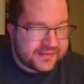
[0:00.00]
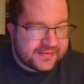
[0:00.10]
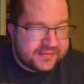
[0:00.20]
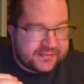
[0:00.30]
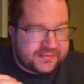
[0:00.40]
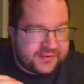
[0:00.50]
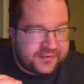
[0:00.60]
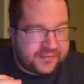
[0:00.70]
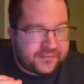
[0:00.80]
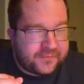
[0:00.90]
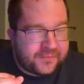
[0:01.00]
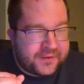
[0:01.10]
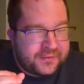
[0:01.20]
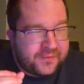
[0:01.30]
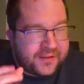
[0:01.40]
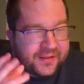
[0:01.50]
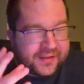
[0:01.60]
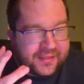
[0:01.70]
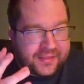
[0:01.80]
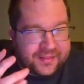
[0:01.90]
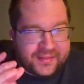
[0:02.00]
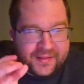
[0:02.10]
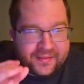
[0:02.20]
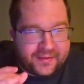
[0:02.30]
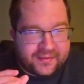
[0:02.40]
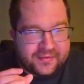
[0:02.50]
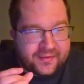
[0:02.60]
it is so when you can't get that like